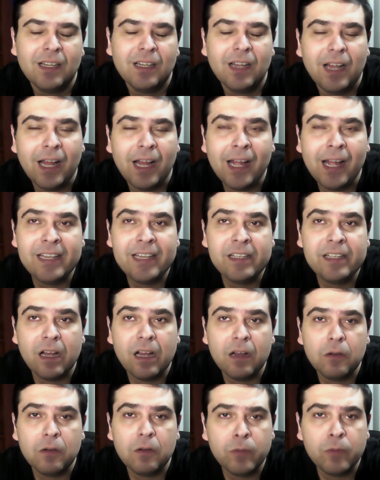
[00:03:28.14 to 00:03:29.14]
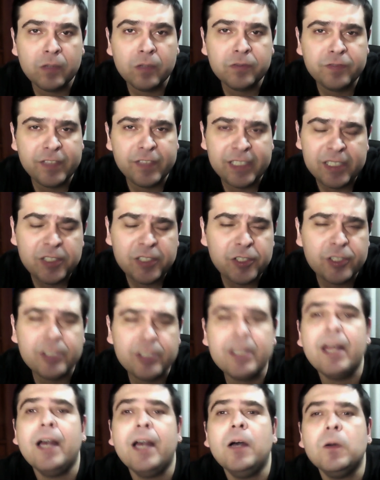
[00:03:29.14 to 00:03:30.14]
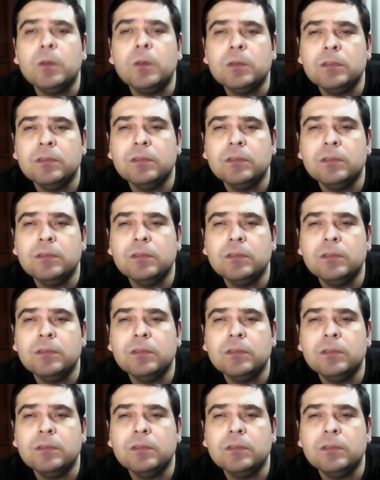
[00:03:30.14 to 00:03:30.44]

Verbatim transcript: I will finish now.